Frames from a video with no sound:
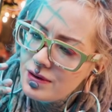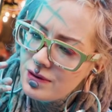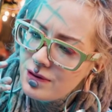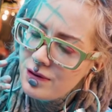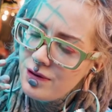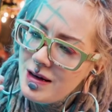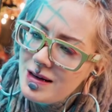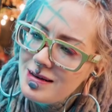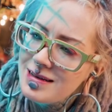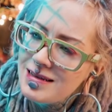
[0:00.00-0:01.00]

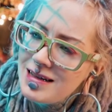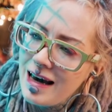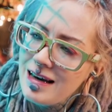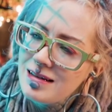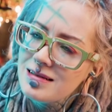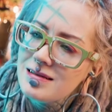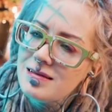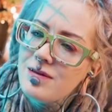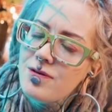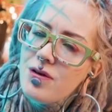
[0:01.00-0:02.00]
feel the taste
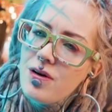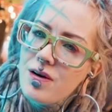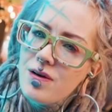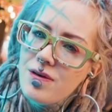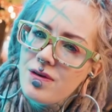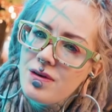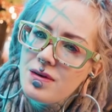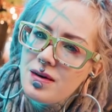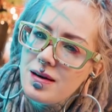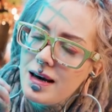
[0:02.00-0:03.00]
of
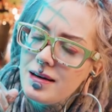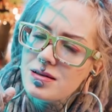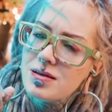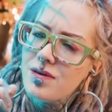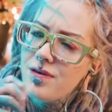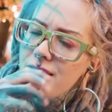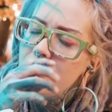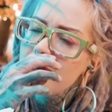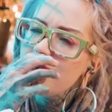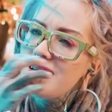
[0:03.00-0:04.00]
the nature,
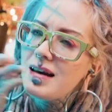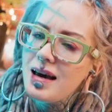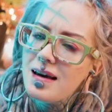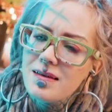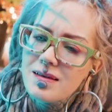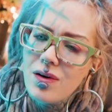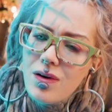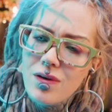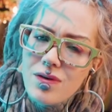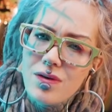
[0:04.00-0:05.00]
feel the taste
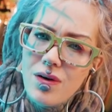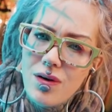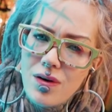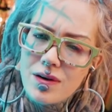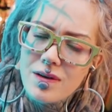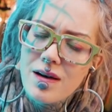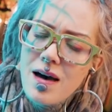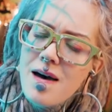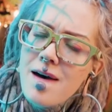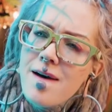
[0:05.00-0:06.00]
of the earth,
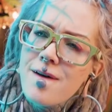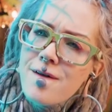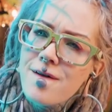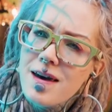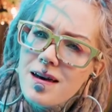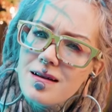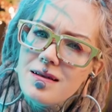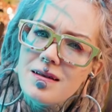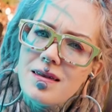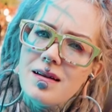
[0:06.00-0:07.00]
feel
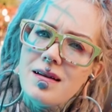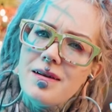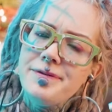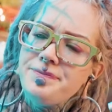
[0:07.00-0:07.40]
the